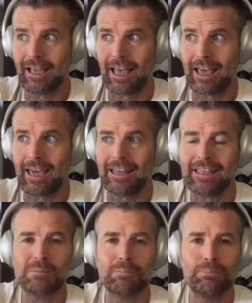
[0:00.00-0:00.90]
And
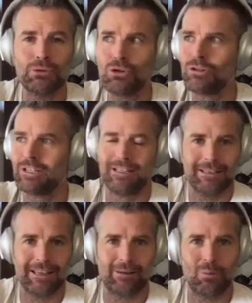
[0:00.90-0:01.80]
there's beauty in
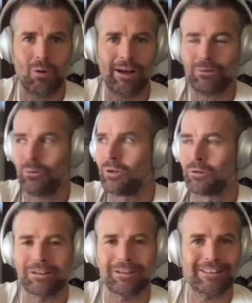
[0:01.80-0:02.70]
that
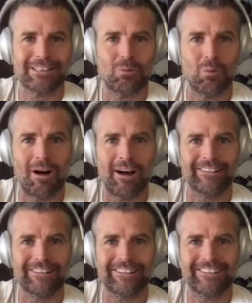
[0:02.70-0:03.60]
wilderness and
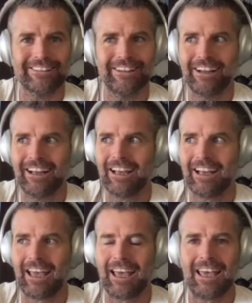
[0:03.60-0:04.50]
wildness.
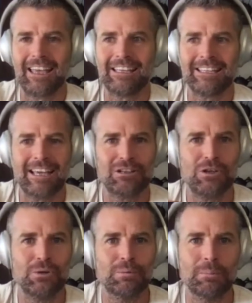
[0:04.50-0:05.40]
Yet
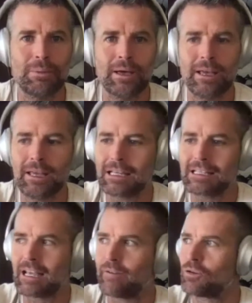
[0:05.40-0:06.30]
human
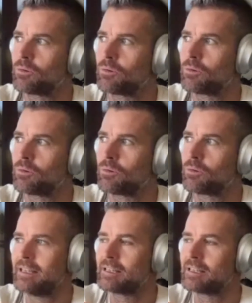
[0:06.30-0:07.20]
beings have
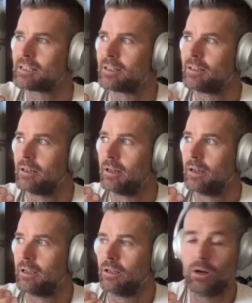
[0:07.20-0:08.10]
created this,
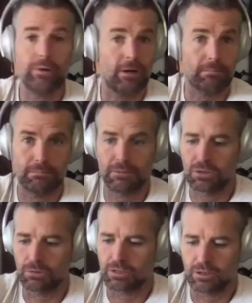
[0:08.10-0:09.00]
and I'm
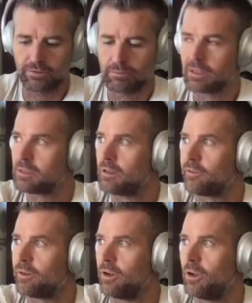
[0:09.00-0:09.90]
guilty of it myself.